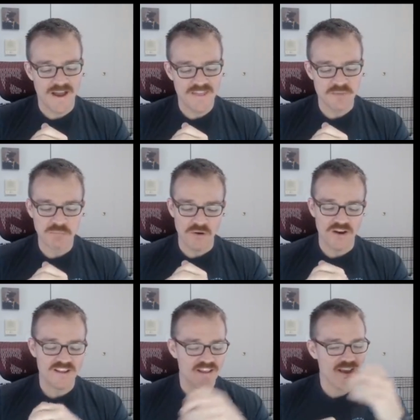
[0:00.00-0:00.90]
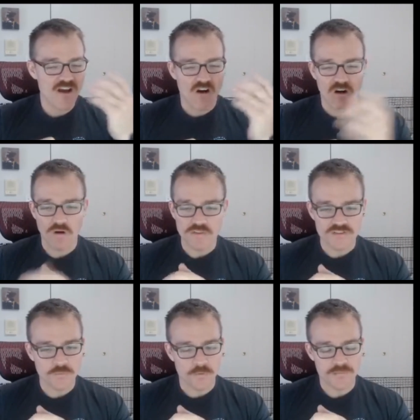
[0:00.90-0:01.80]
by the book, all
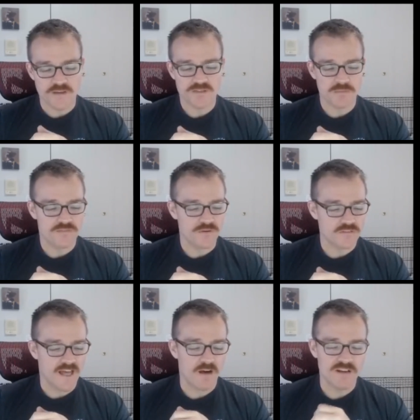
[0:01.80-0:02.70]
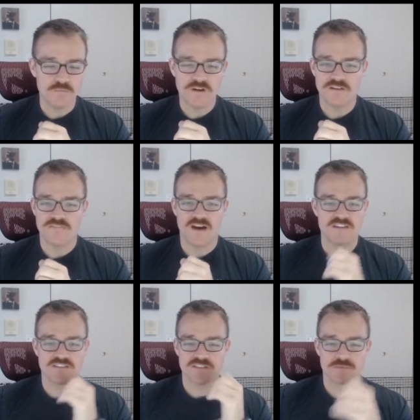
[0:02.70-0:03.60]
these forms have to be filled out. And what I
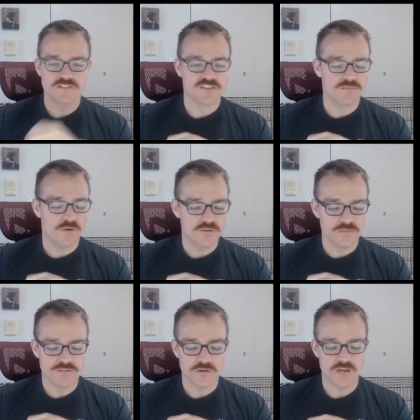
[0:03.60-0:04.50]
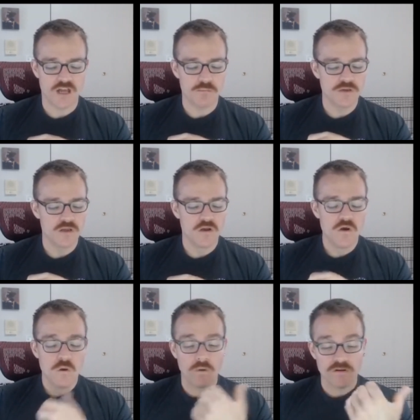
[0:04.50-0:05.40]
found is there were some folks who showed up,
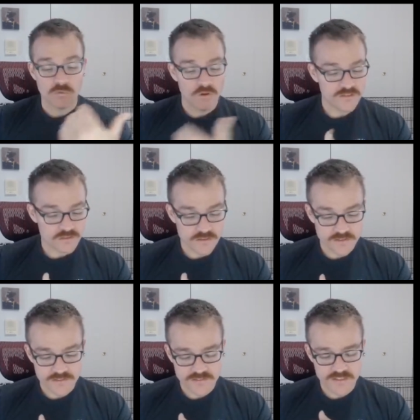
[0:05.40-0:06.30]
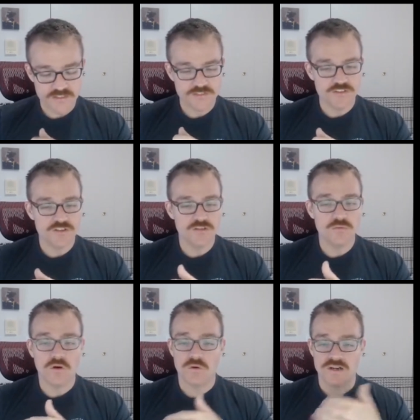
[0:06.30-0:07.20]
whether it was a literacy
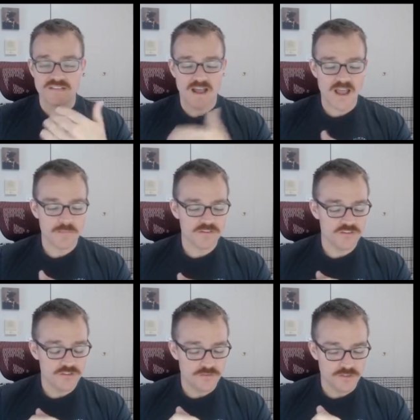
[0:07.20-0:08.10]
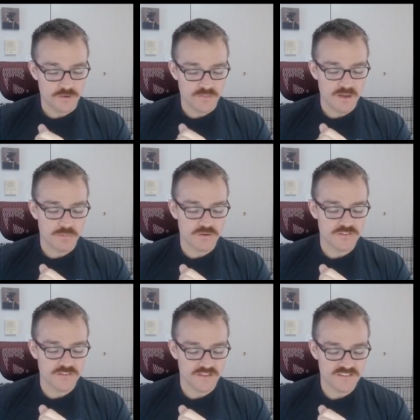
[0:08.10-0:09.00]
issue or a time issue, you know, that
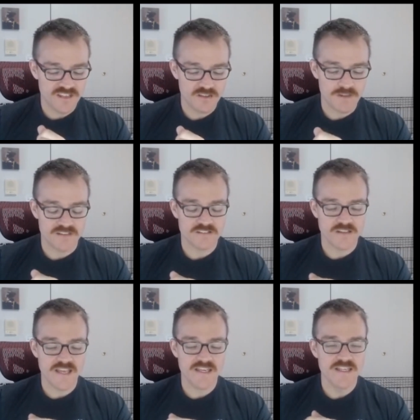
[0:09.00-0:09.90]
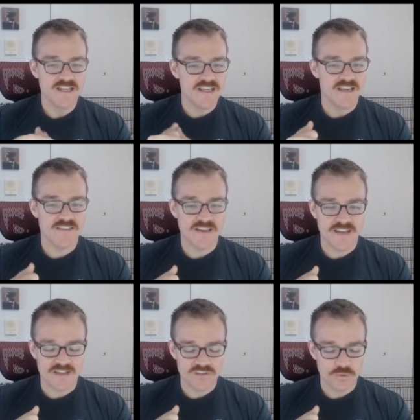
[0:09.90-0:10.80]
person that's 10 minutes late and they
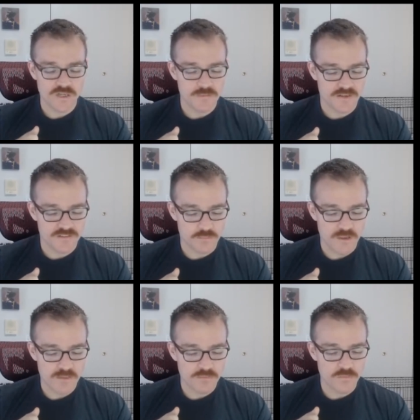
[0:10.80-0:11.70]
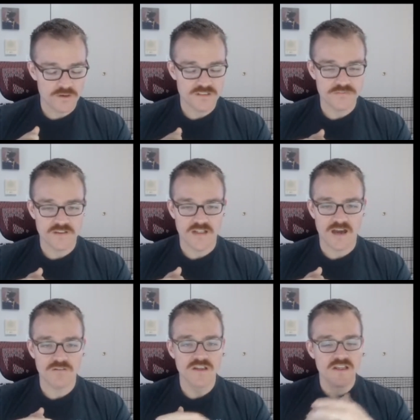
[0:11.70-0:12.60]
got 20 minutes of paperwork to fill
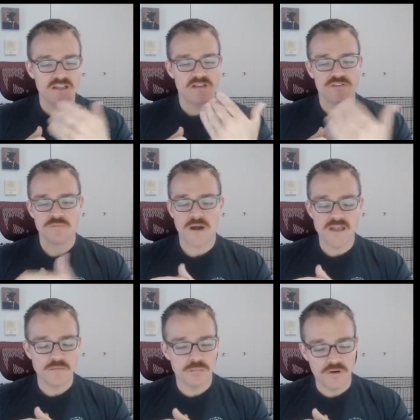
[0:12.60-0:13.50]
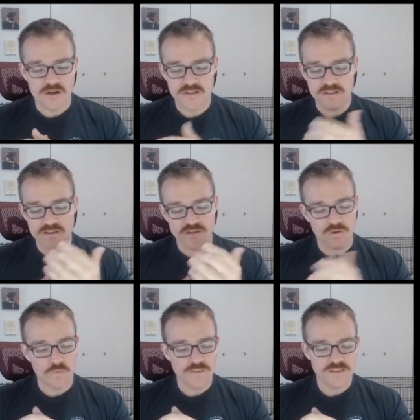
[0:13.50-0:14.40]
out. If you're by the book,
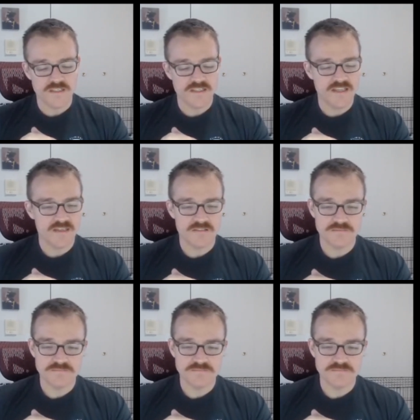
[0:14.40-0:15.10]
you're only going to get